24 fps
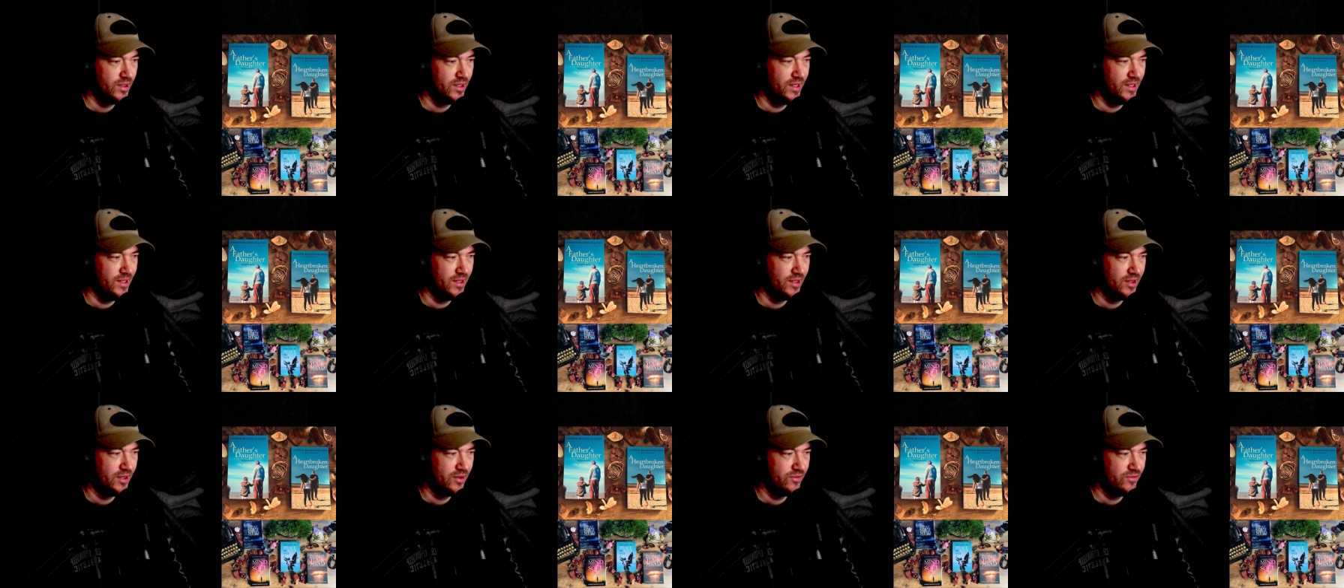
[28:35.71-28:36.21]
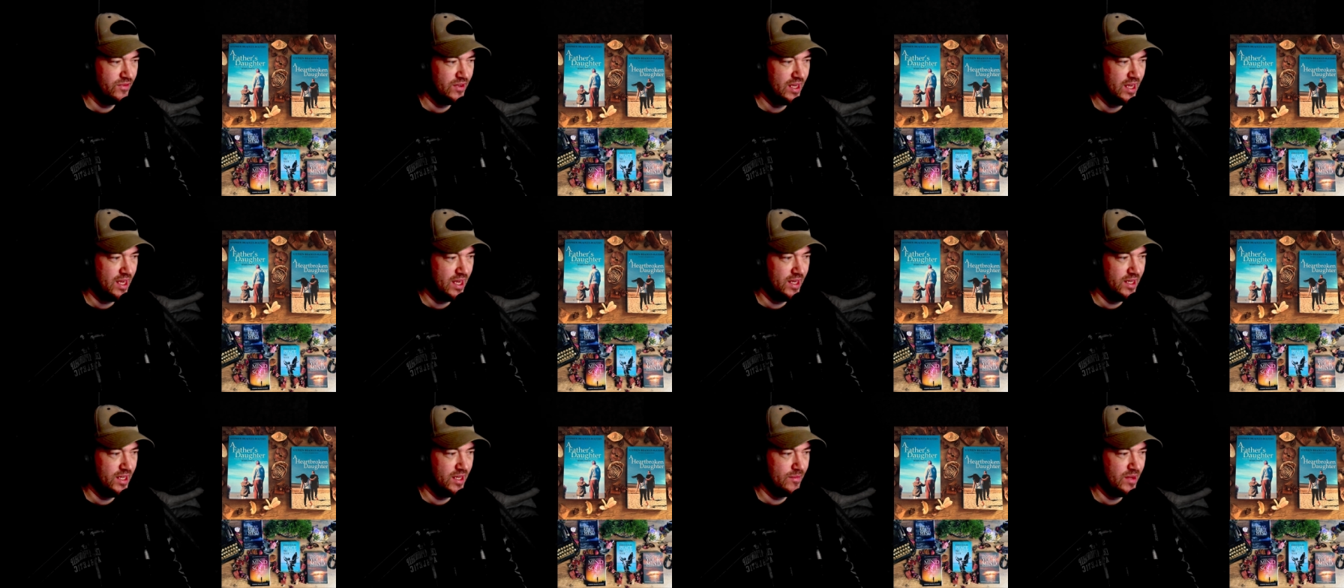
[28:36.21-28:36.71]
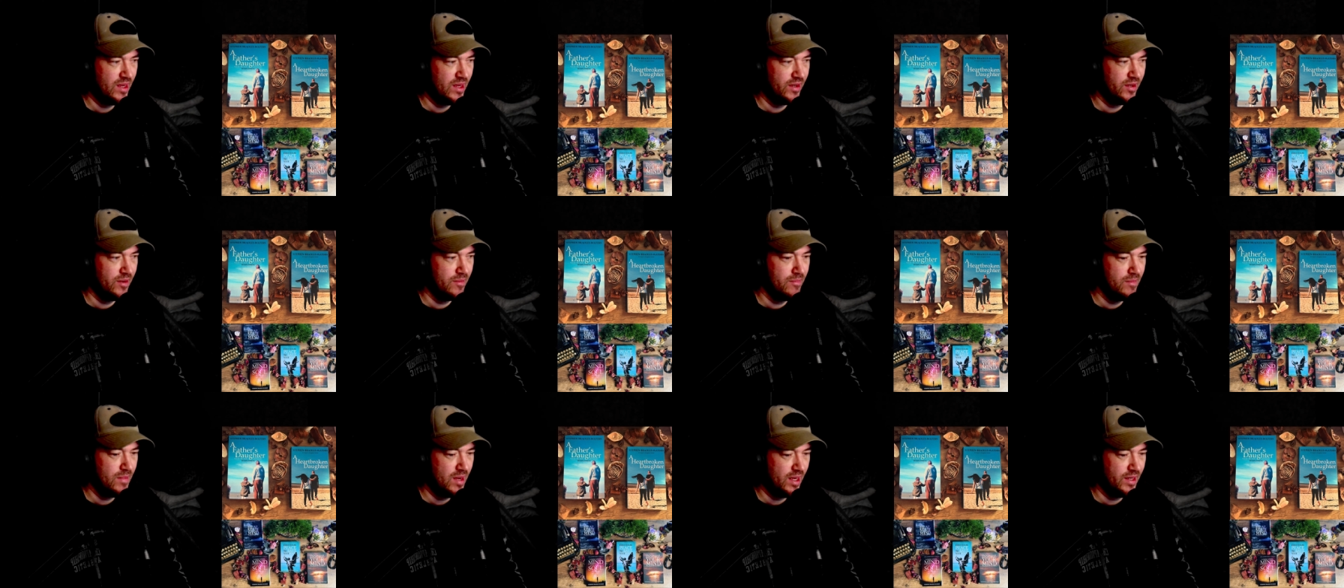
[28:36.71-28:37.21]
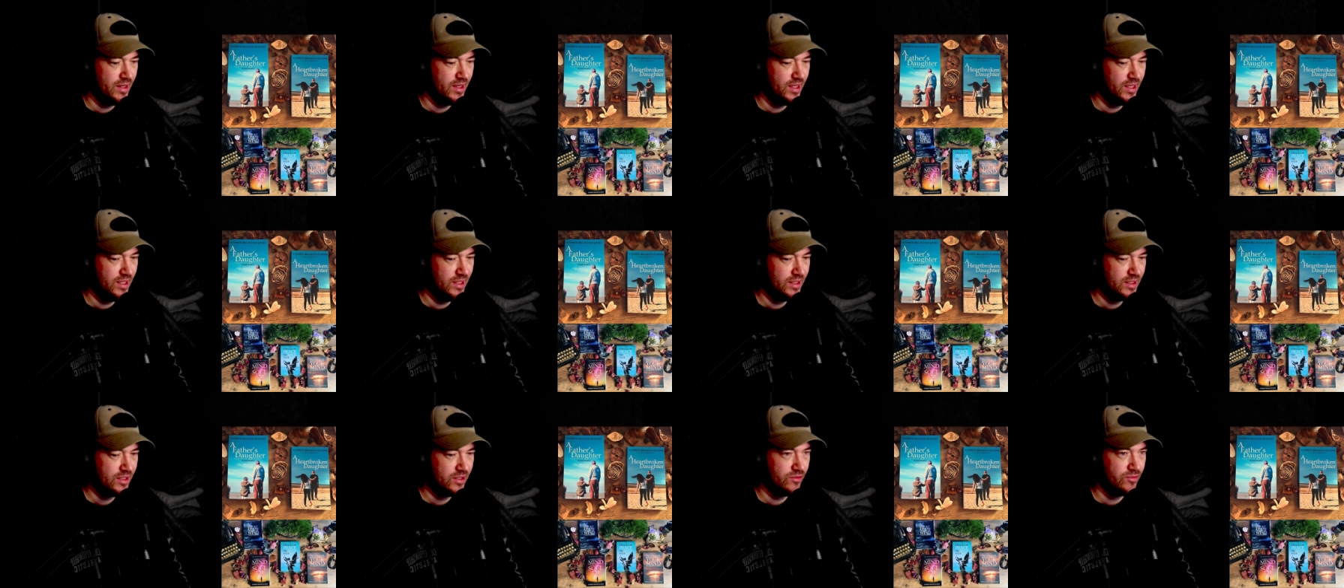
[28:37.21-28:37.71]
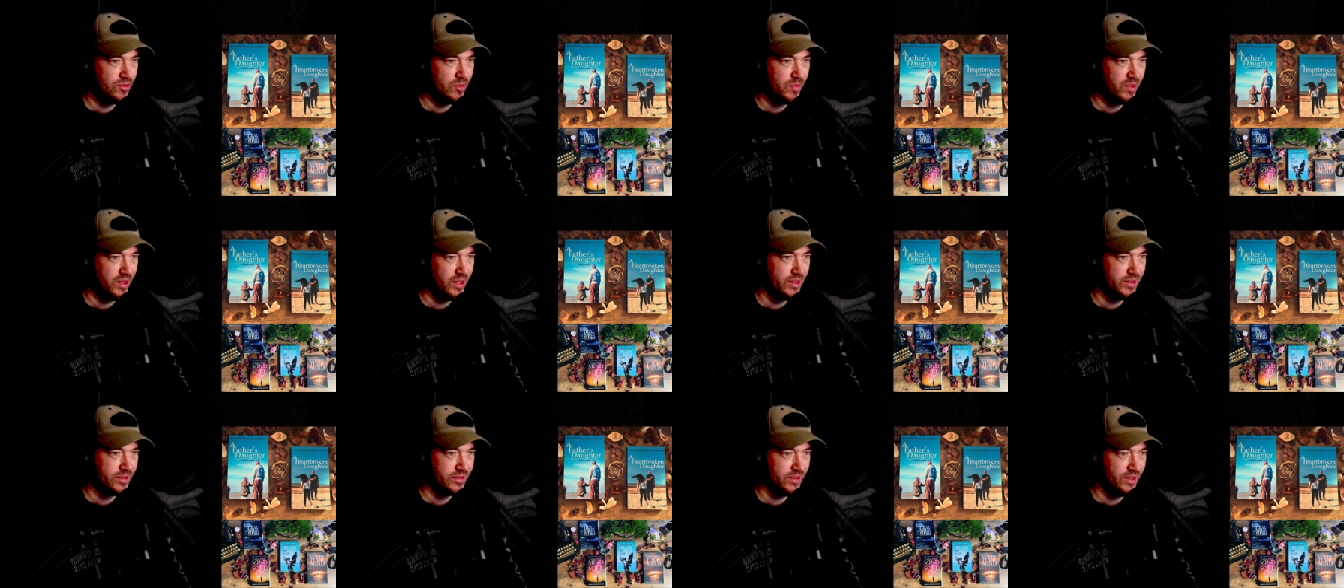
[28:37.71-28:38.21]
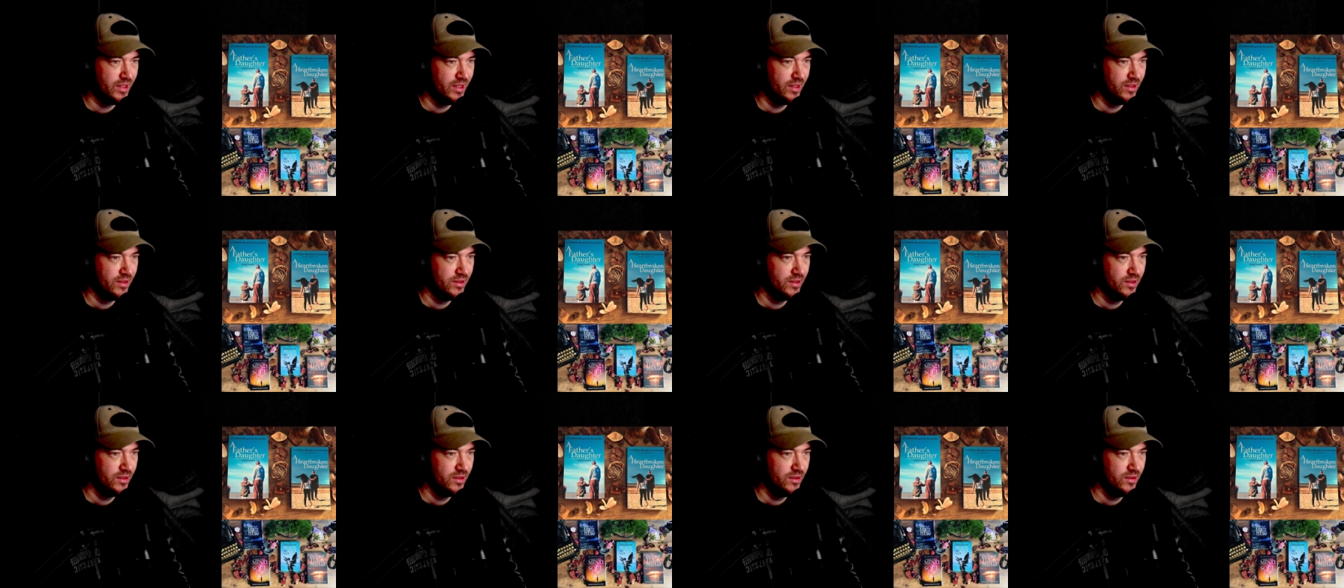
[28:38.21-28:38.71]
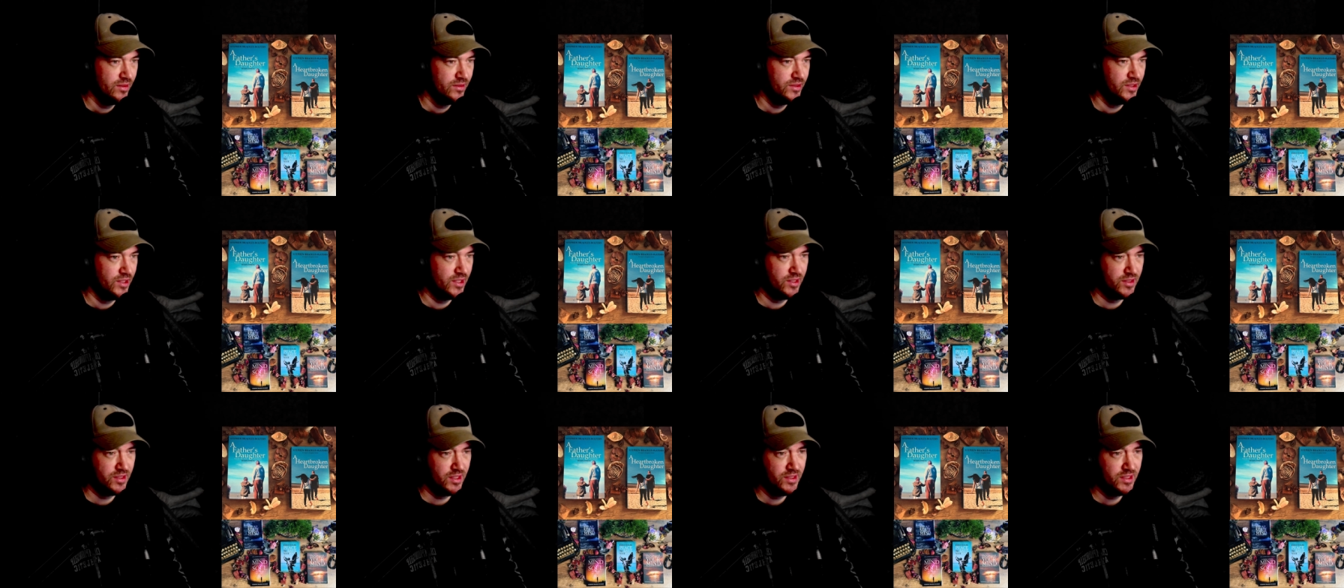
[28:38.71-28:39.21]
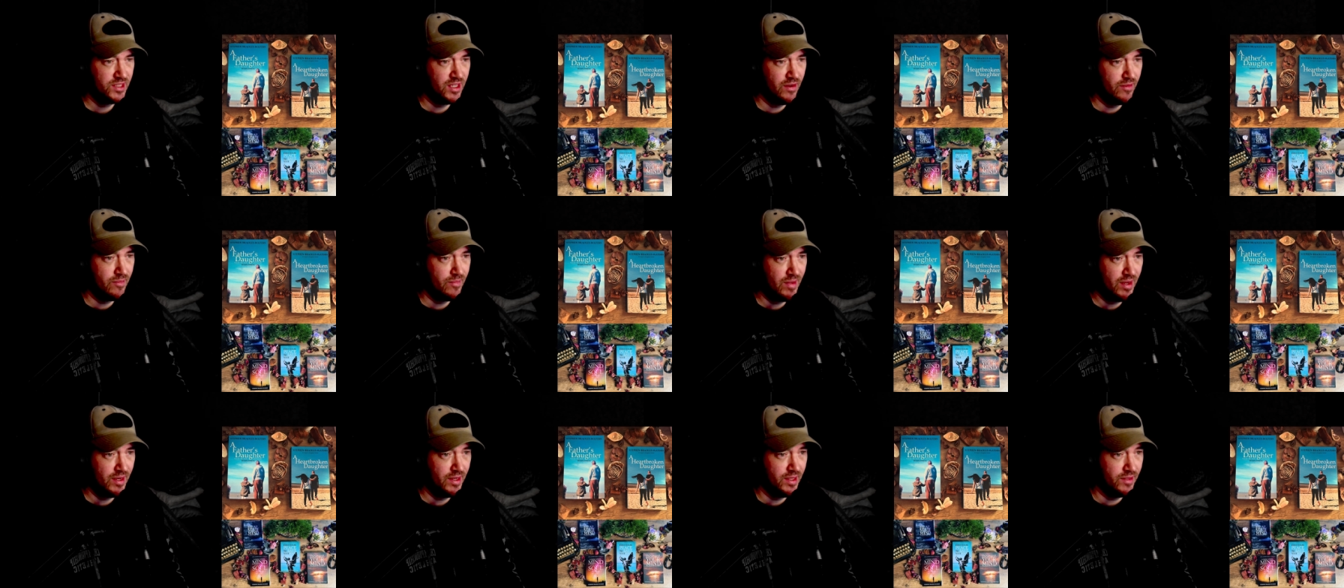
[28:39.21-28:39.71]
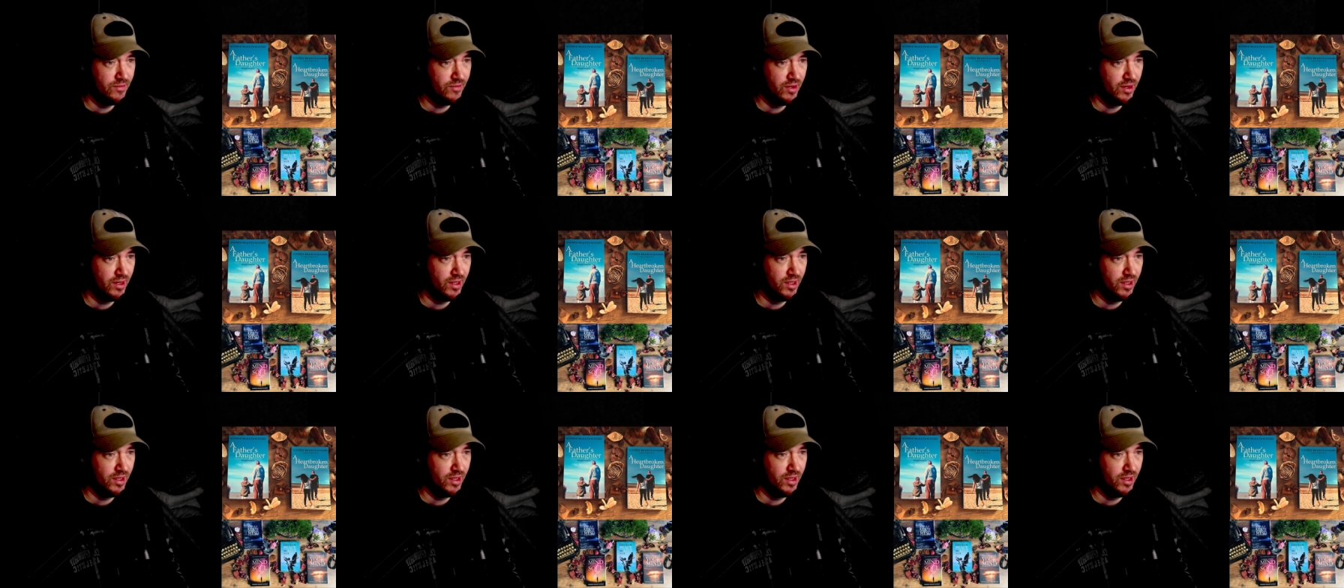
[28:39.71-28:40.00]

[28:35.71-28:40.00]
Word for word: And I don't think any amount of money could replace that. So you can see someone with money and